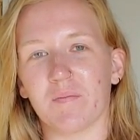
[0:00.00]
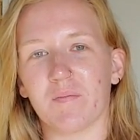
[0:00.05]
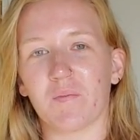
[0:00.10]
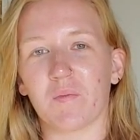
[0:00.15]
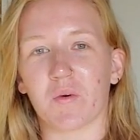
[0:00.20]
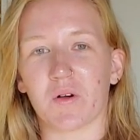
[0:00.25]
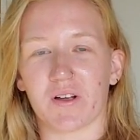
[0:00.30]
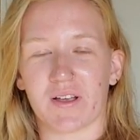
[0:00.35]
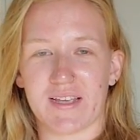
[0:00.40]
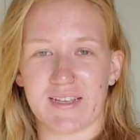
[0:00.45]

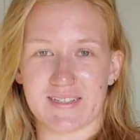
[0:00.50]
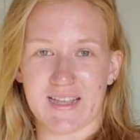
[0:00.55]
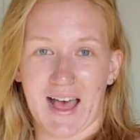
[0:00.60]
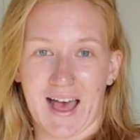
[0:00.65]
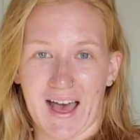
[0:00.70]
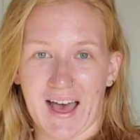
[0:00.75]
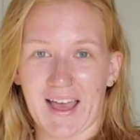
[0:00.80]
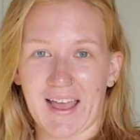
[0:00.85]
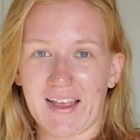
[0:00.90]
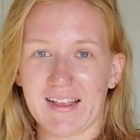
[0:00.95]
were his
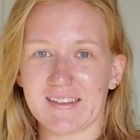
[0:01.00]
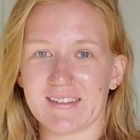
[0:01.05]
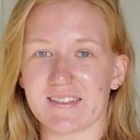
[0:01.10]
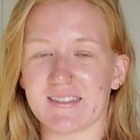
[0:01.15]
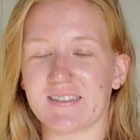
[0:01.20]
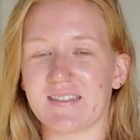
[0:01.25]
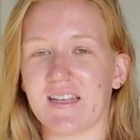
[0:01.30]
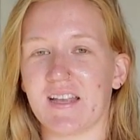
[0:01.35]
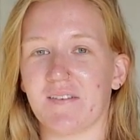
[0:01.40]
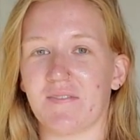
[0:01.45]
eyes to
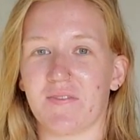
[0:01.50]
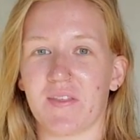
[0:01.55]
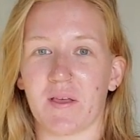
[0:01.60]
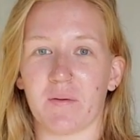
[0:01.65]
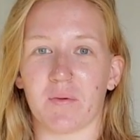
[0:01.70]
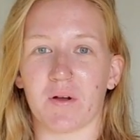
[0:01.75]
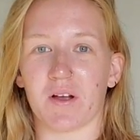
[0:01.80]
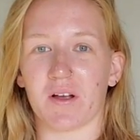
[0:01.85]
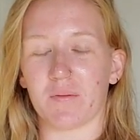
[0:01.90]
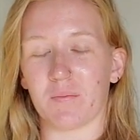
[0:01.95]
see if they
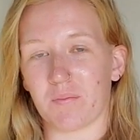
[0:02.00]
were